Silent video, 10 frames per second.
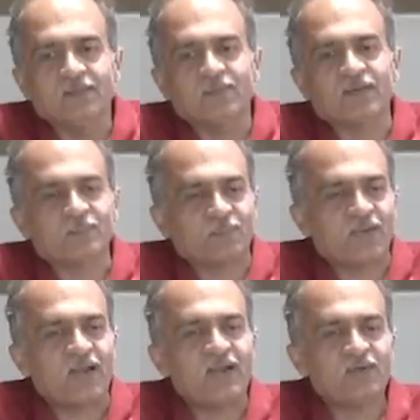But
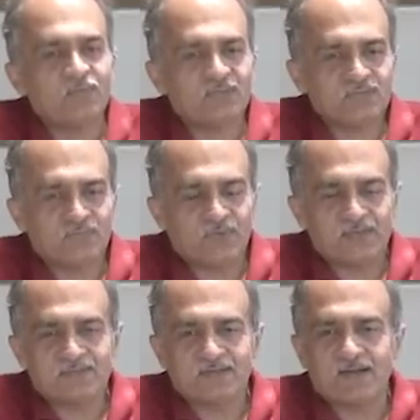prior to this
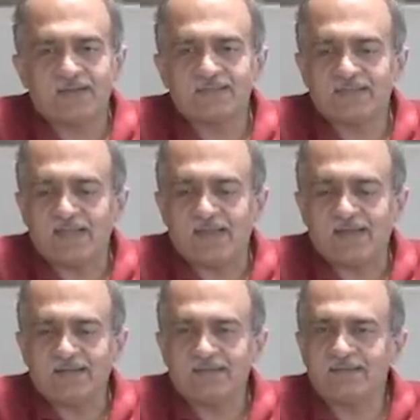Forest Rights Act,
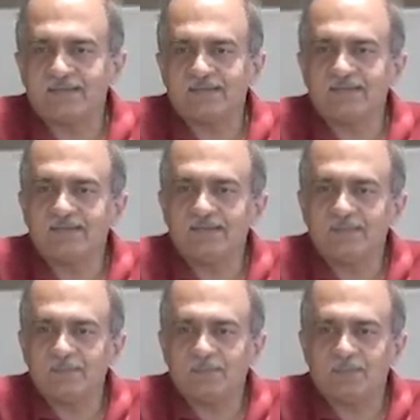
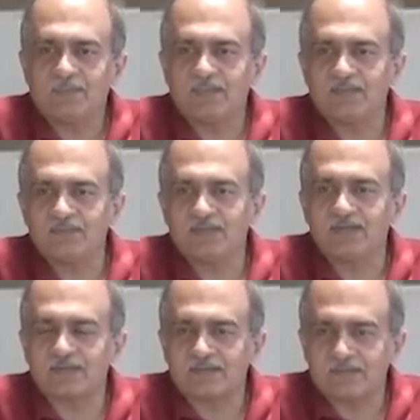there
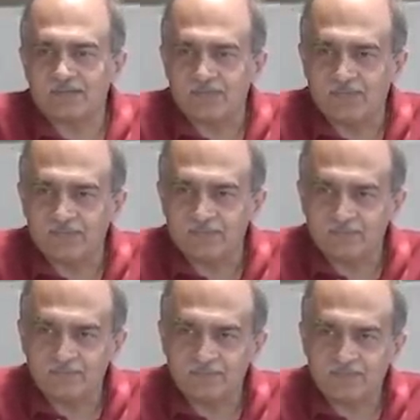were
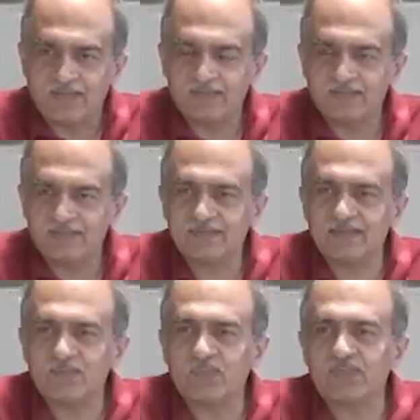cases
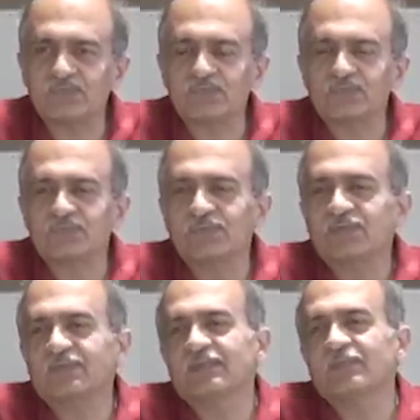in which
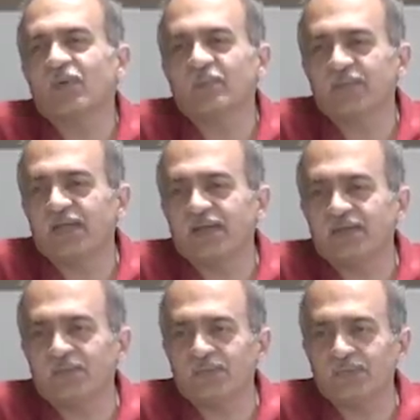the Bombay High
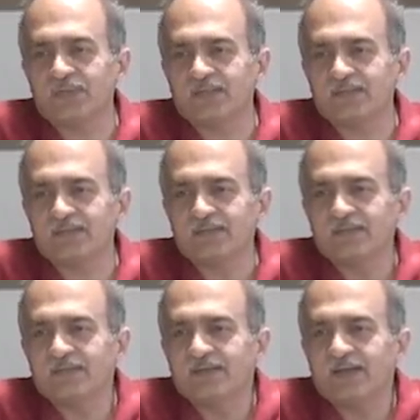Court
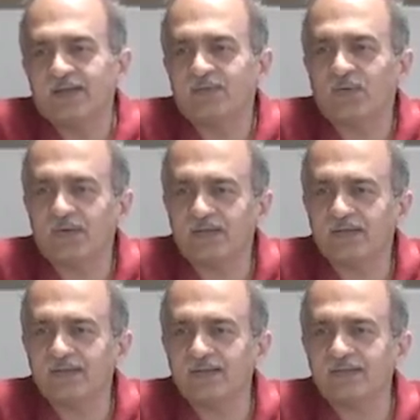had
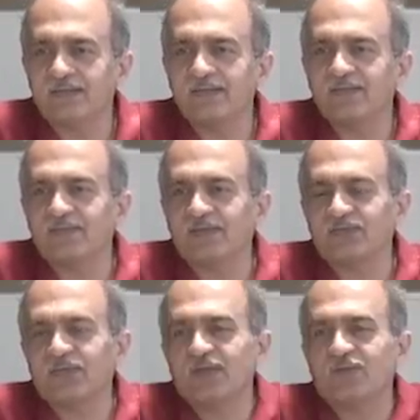ordered the
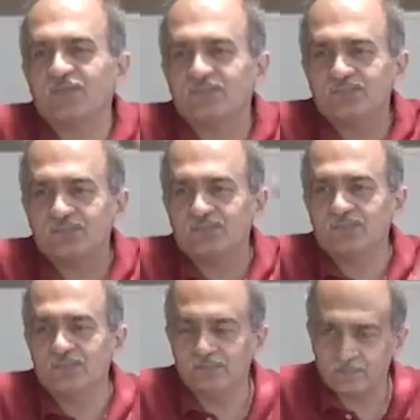eviction of
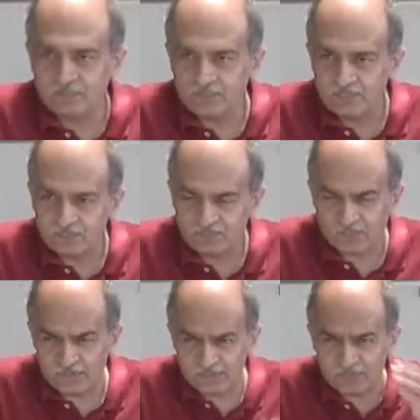
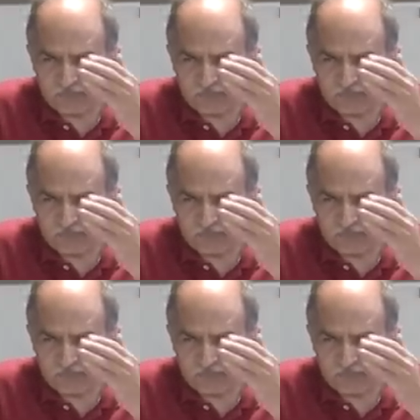forest